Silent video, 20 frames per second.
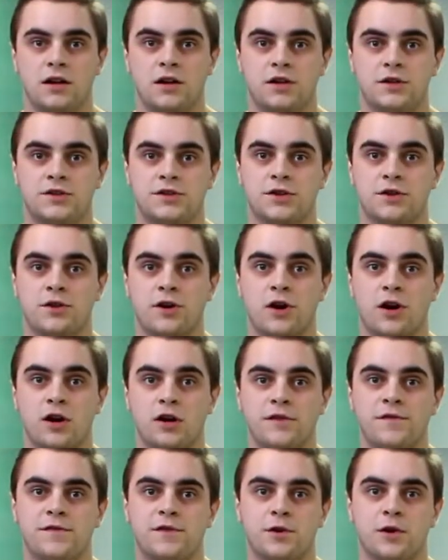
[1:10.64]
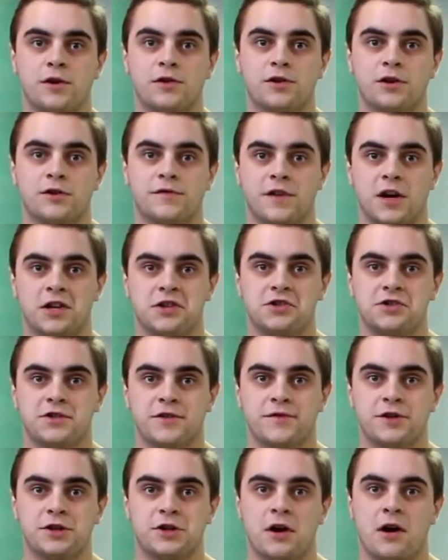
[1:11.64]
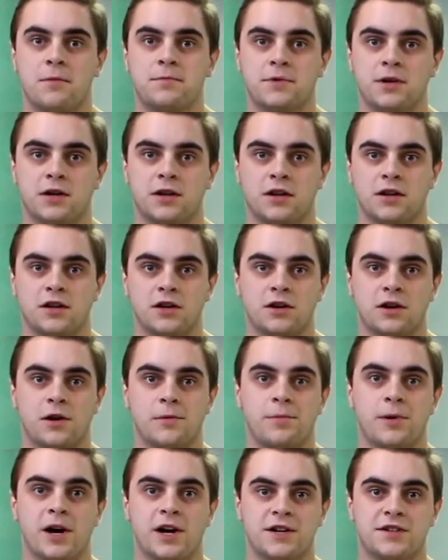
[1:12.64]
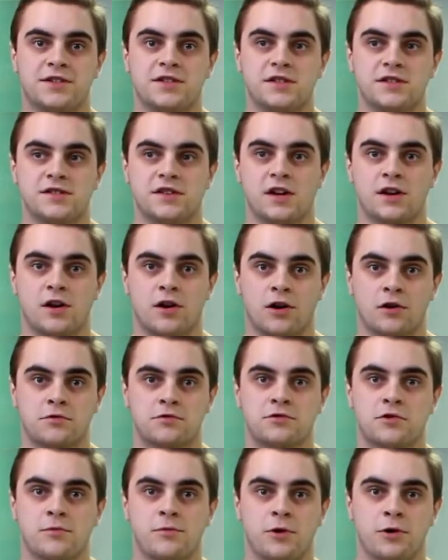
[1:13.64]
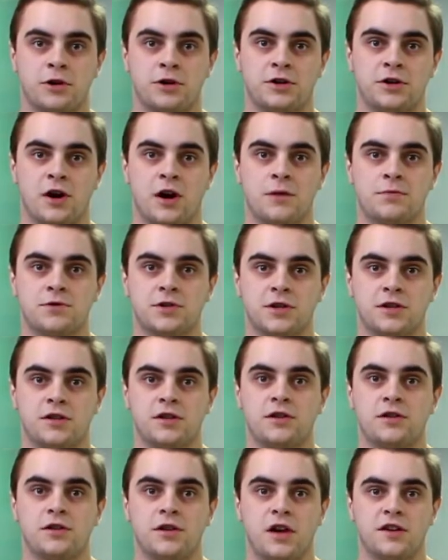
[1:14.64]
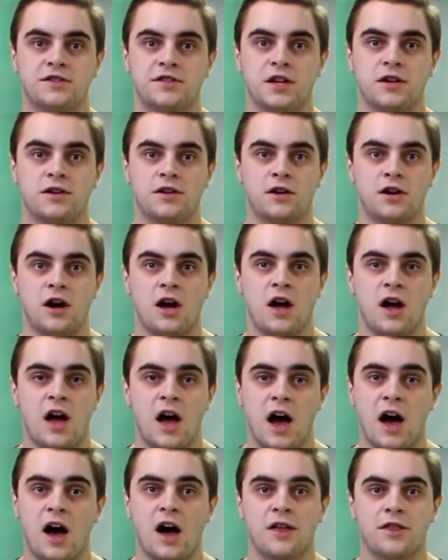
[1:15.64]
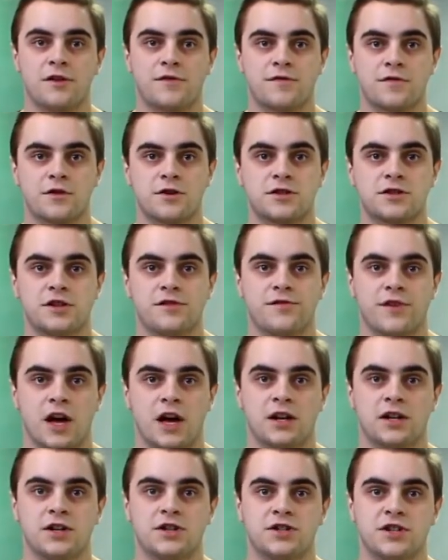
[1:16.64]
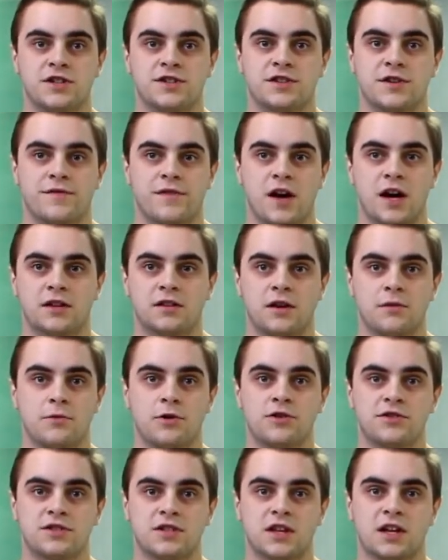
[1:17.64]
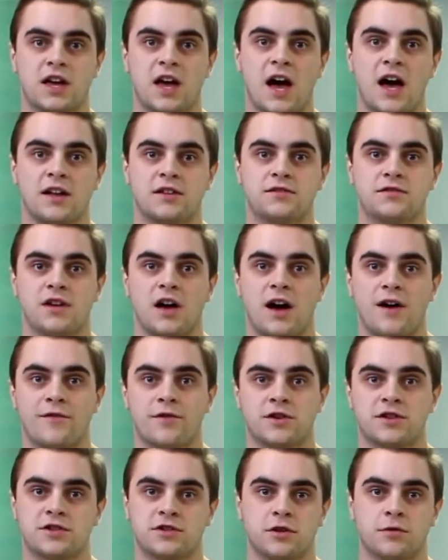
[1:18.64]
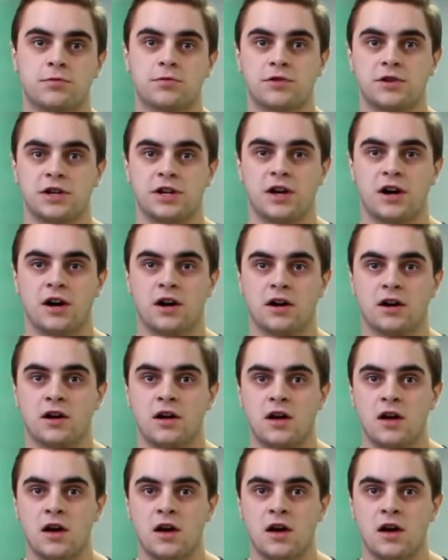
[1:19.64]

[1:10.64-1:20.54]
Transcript: So there are a few other advantages of adopting here at Pisces at ARF's remote adoption center. The first advantage is the fact that most of the cats we have are still pretty young,